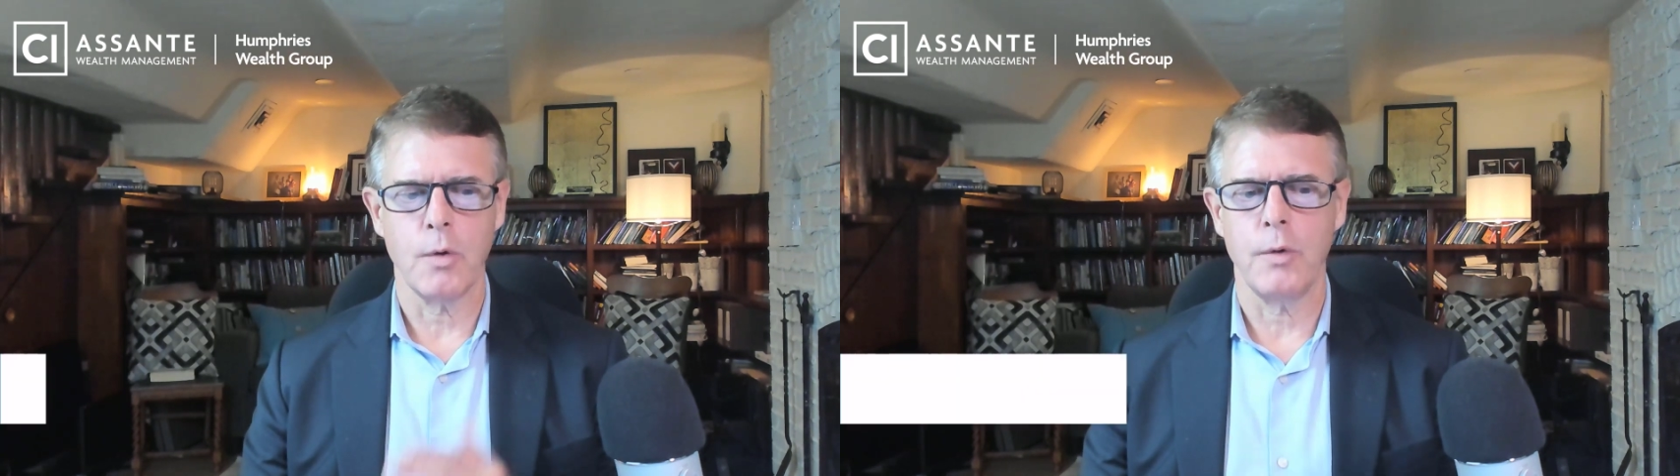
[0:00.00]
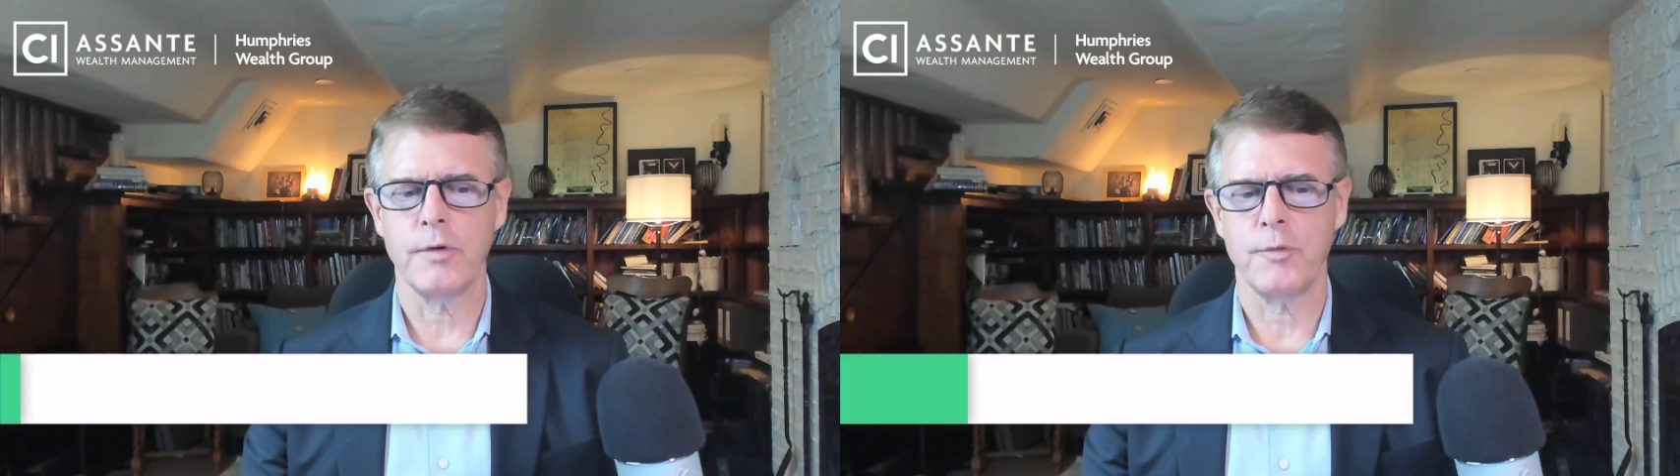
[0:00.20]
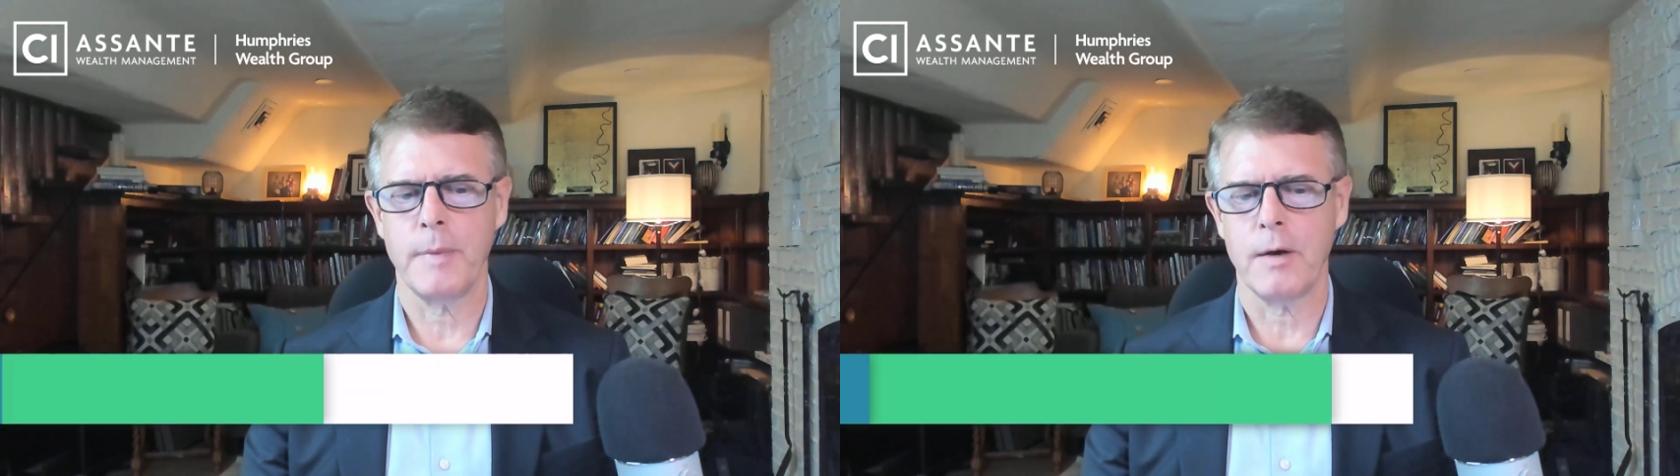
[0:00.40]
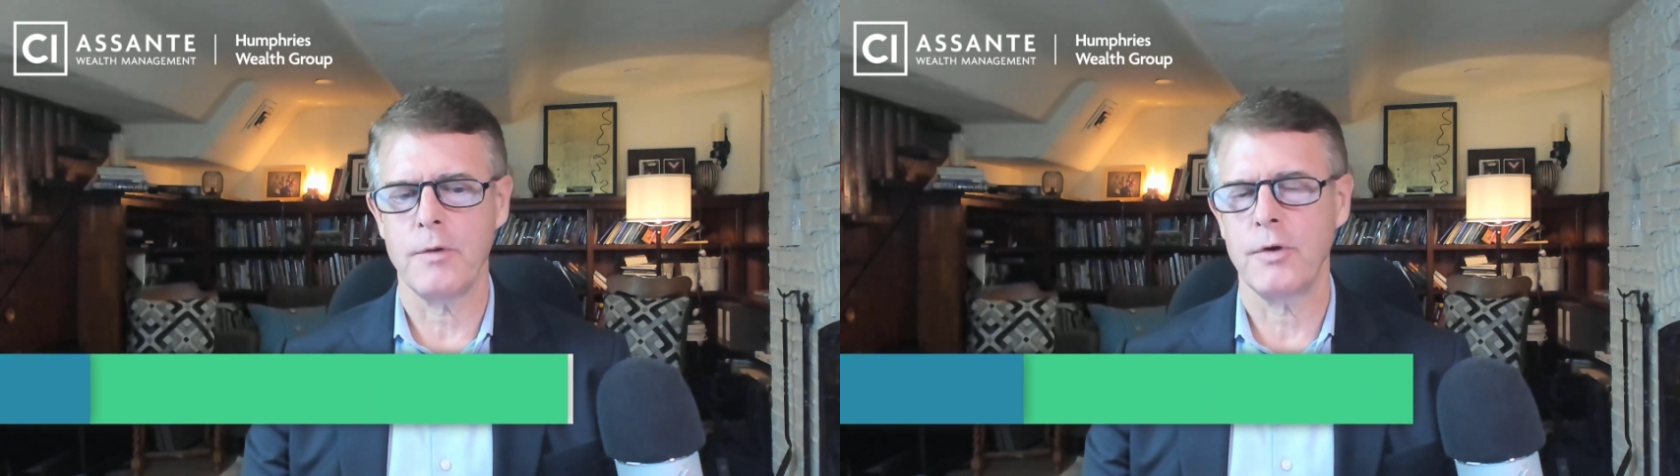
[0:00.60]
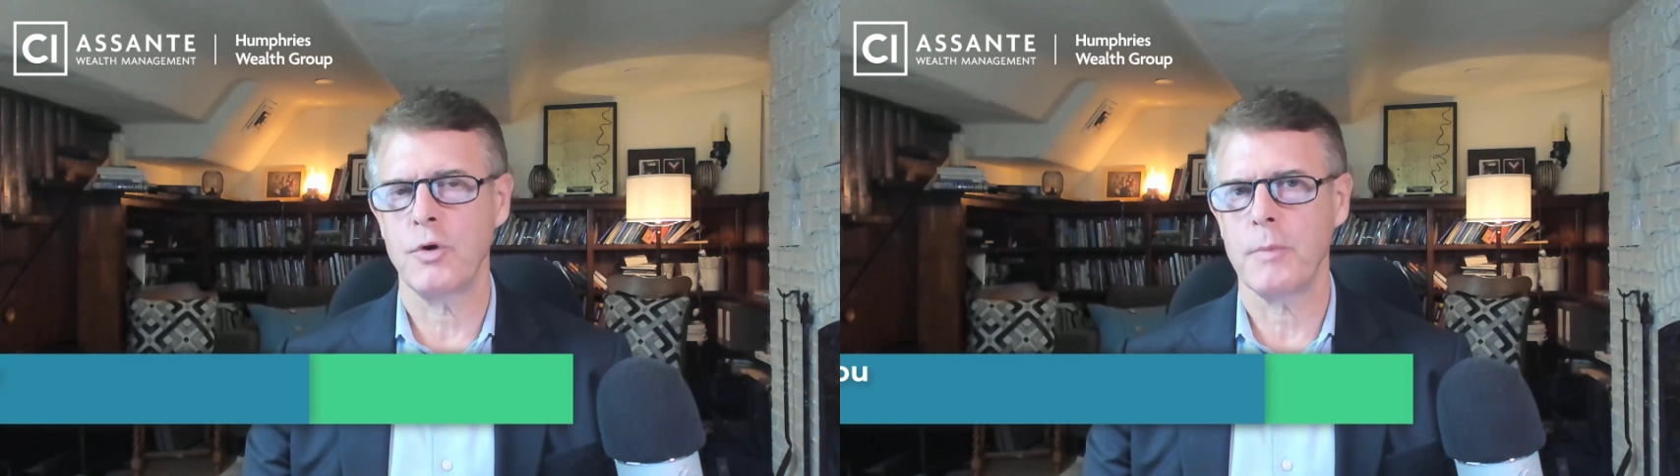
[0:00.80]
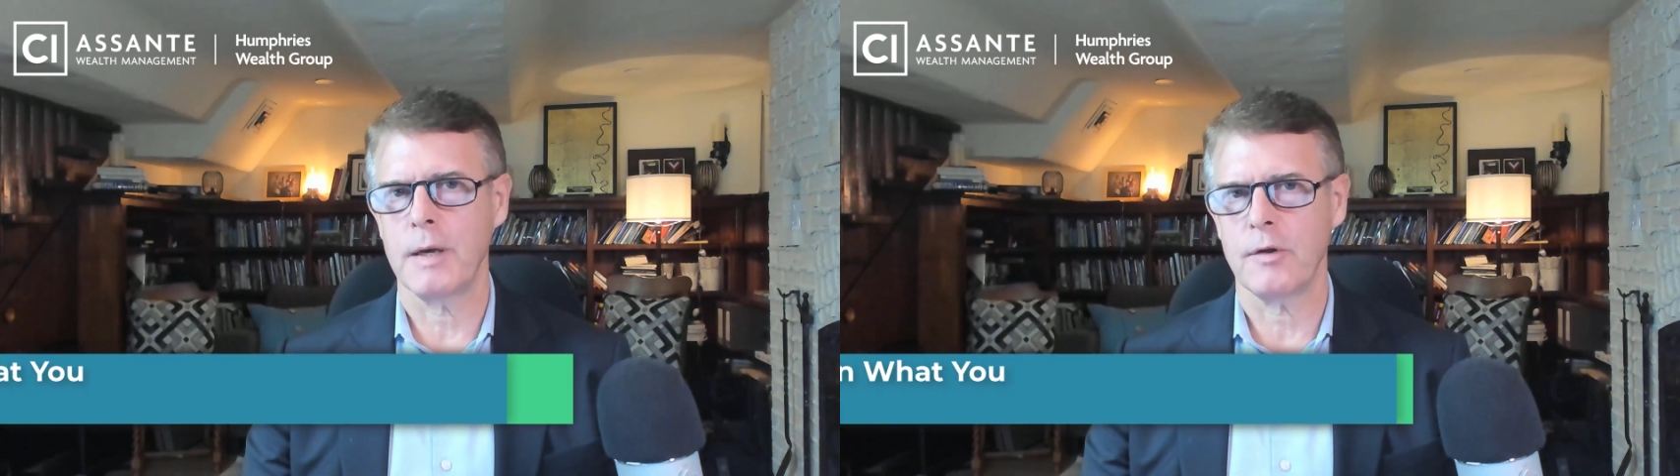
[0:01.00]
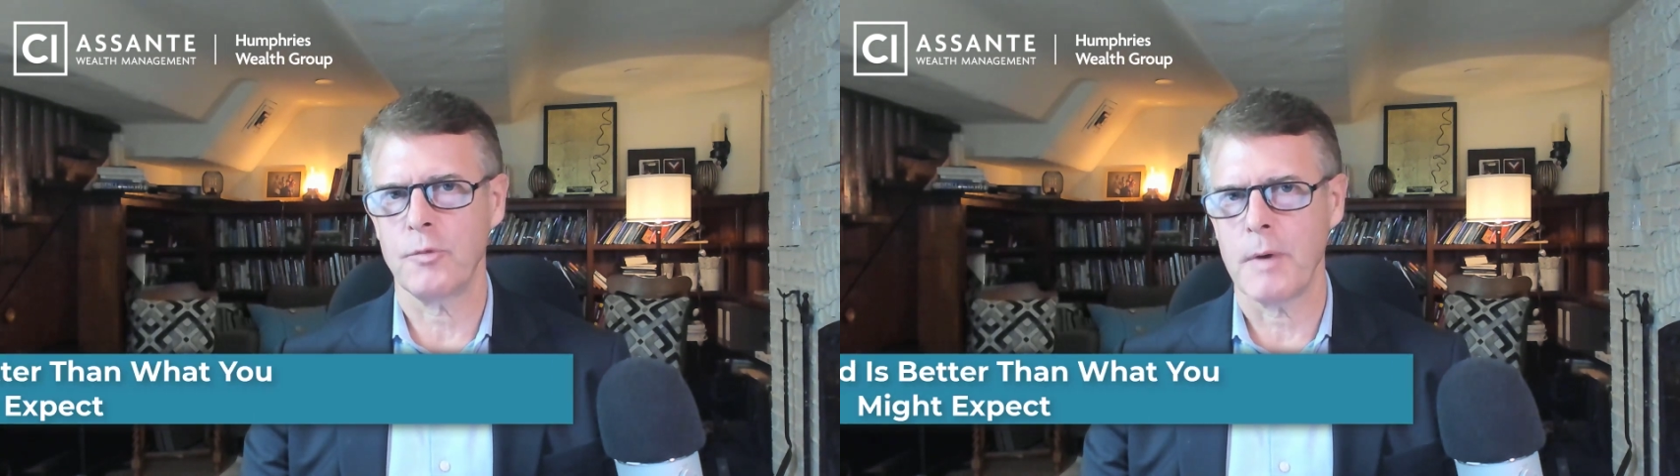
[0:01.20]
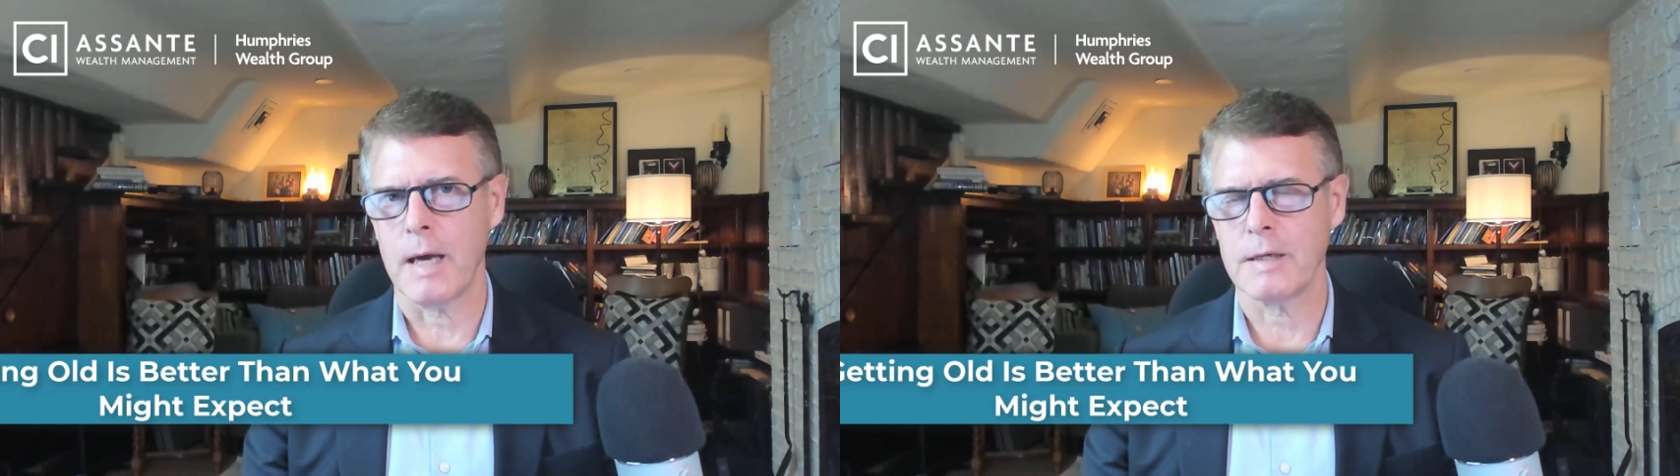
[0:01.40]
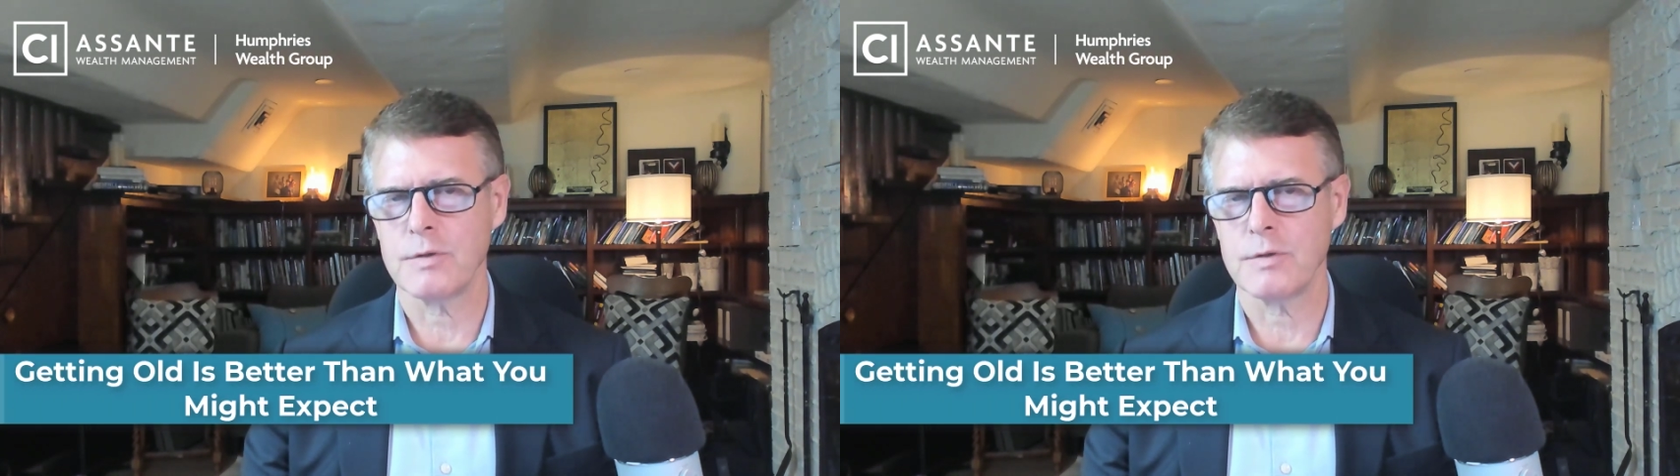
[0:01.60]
Old is Better Than You Might Expect.